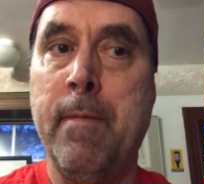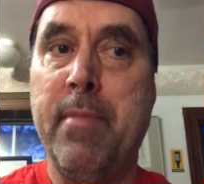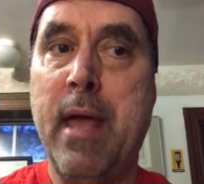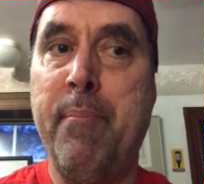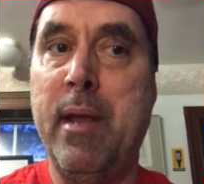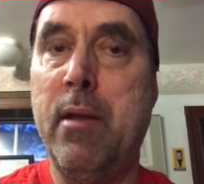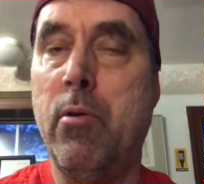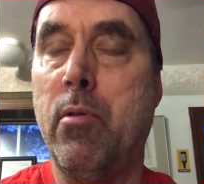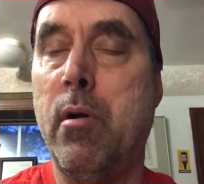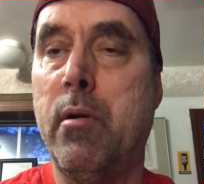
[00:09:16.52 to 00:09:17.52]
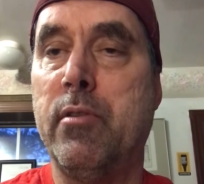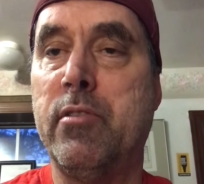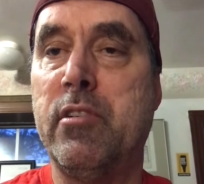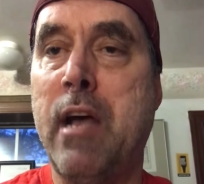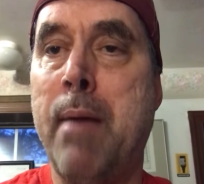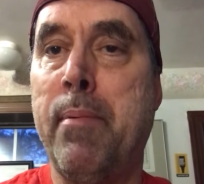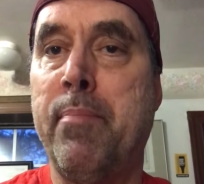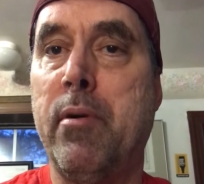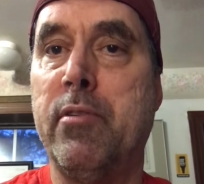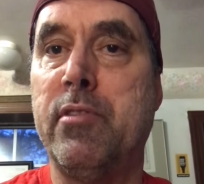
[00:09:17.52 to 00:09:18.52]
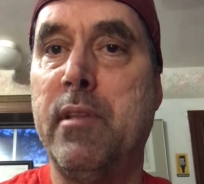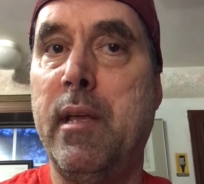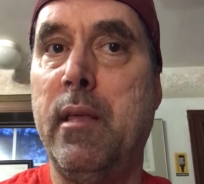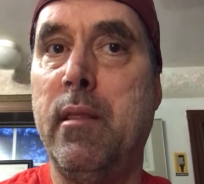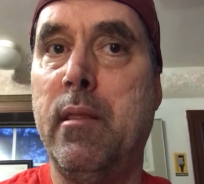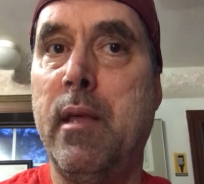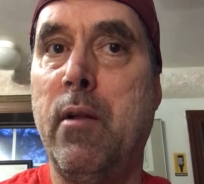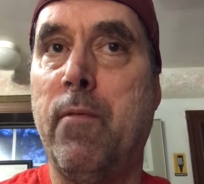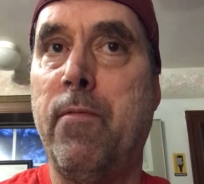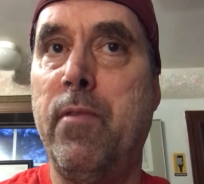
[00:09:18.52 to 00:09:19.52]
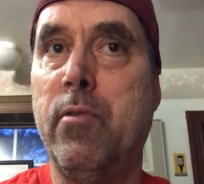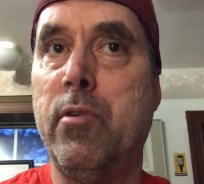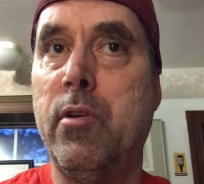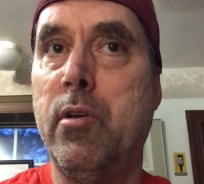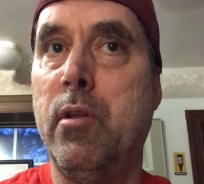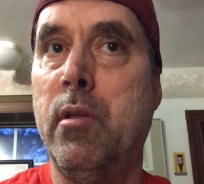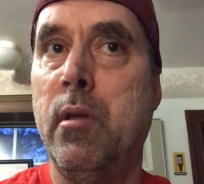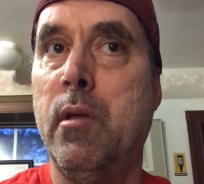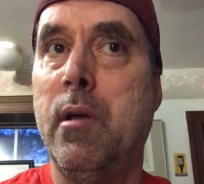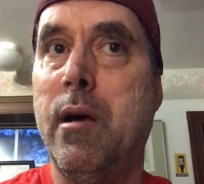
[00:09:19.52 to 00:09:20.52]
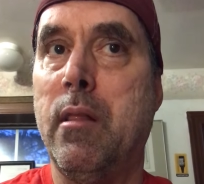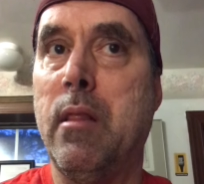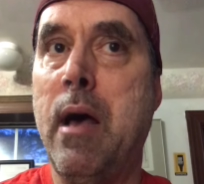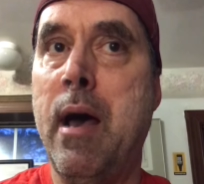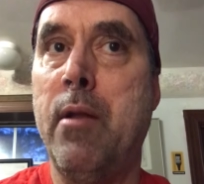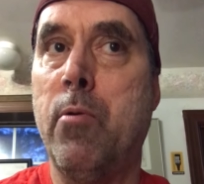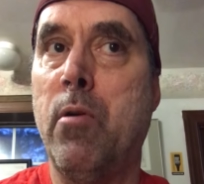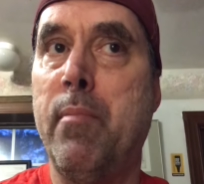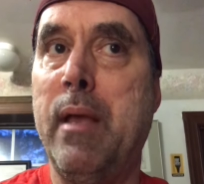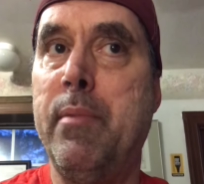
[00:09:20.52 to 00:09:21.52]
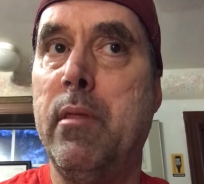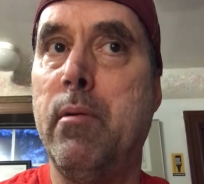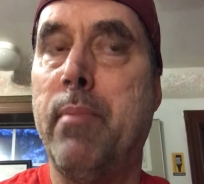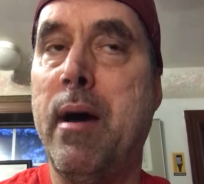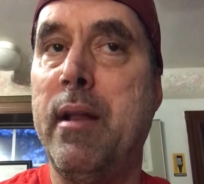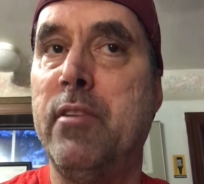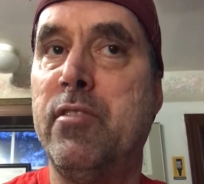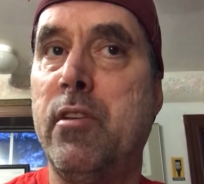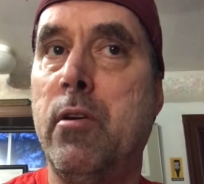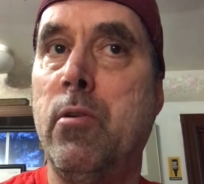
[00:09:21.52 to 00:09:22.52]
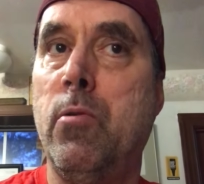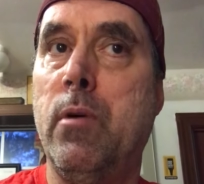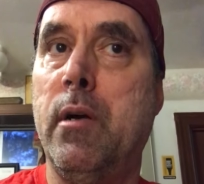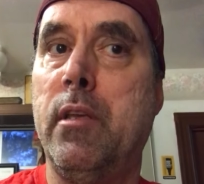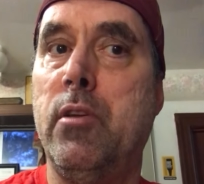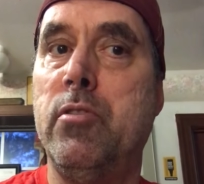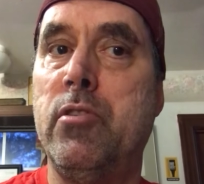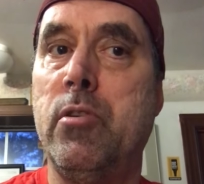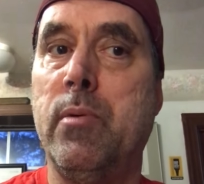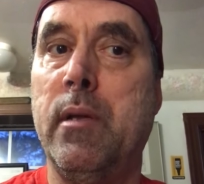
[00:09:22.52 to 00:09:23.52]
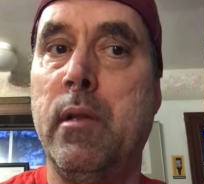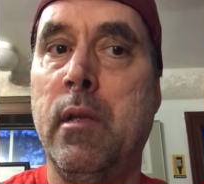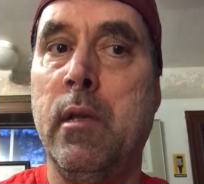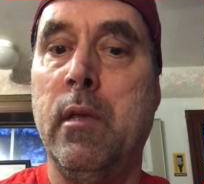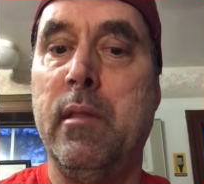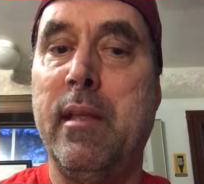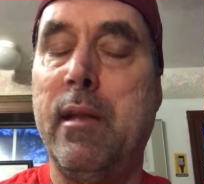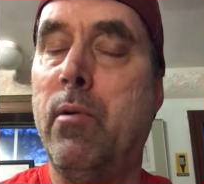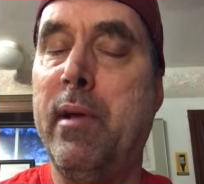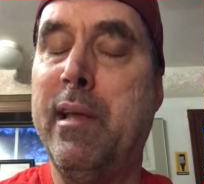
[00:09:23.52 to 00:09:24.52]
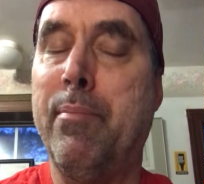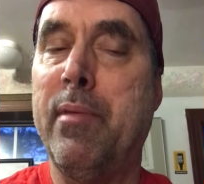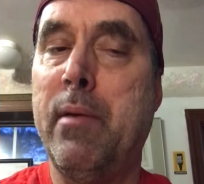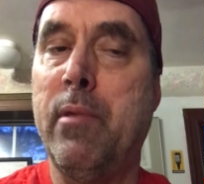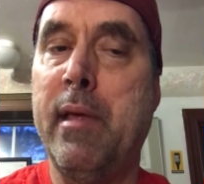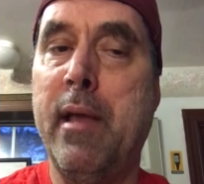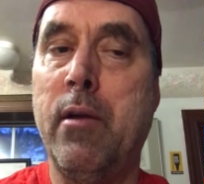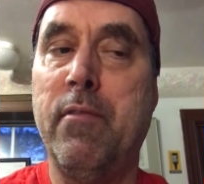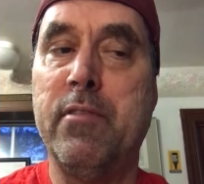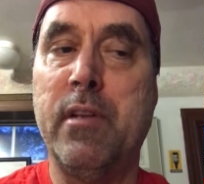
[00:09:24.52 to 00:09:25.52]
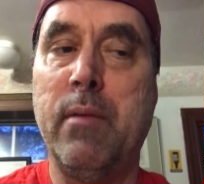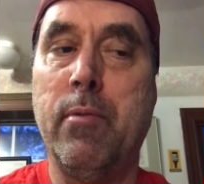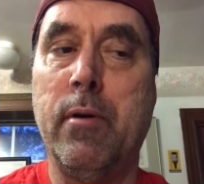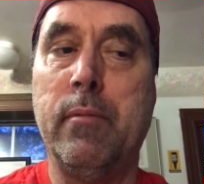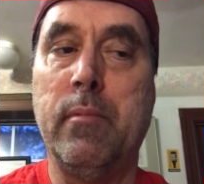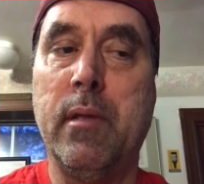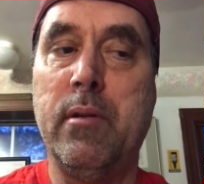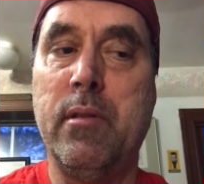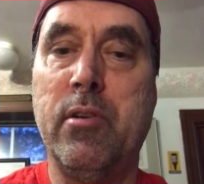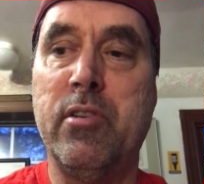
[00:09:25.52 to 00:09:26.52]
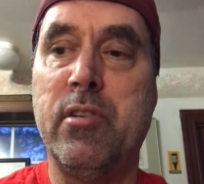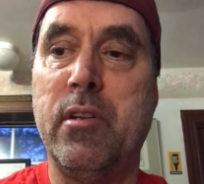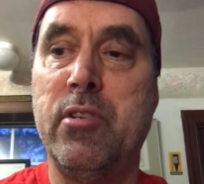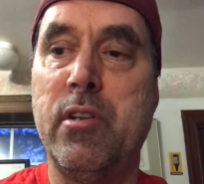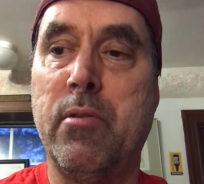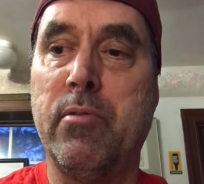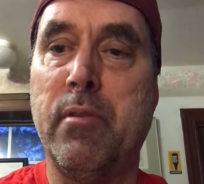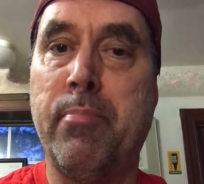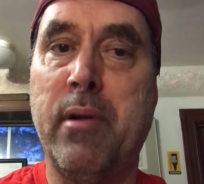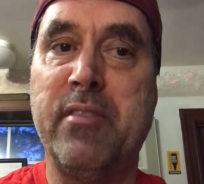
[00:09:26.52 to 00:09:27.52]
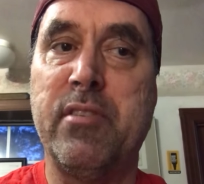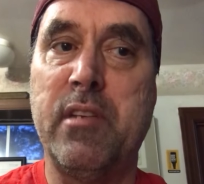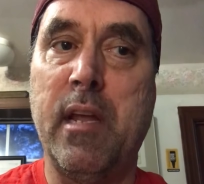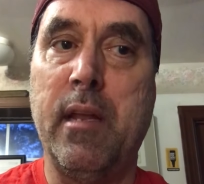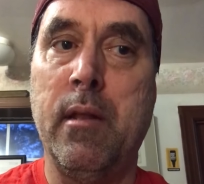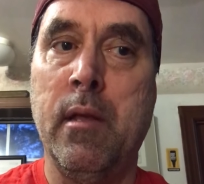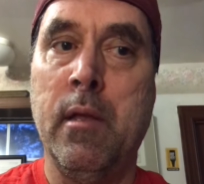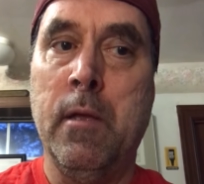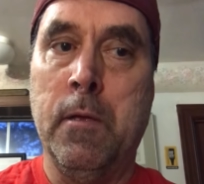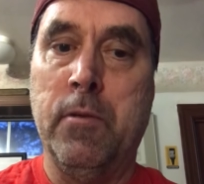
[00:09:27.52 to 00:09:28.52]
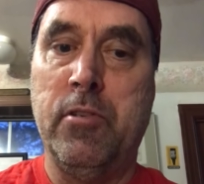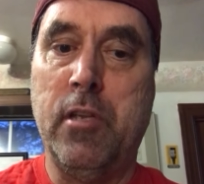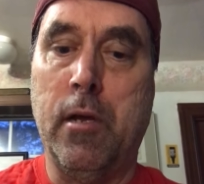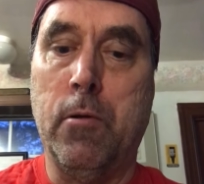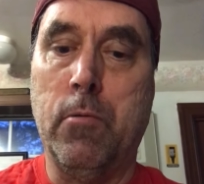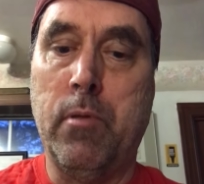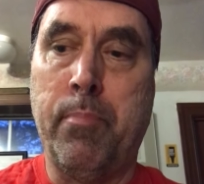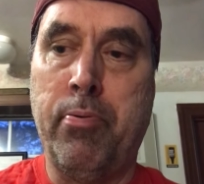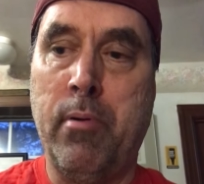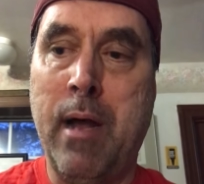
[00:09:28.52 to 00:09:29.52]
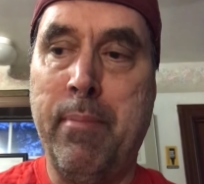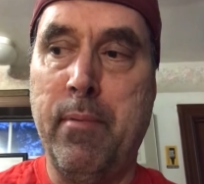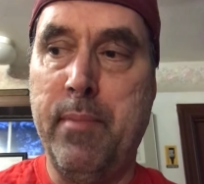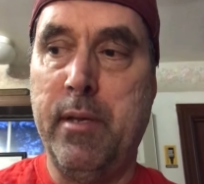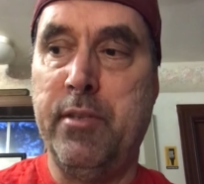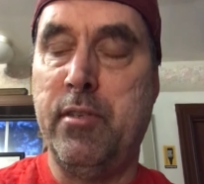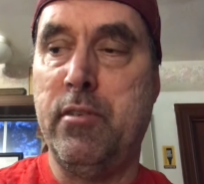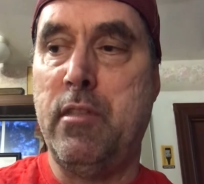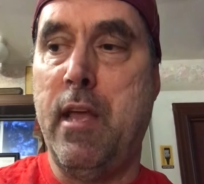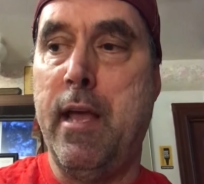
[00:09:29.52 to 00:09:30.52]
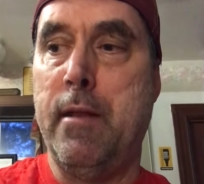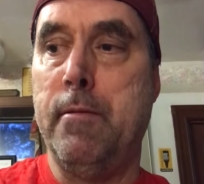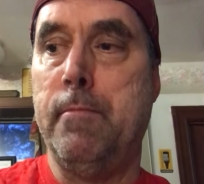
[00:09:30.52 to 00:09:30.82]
that may no longer stop a person. They they don't feel good a lot, or maybe their body is so uh, used to it they don't wake up with, hangovers anymore. They're they're just in a general depressed state. So the problem is is that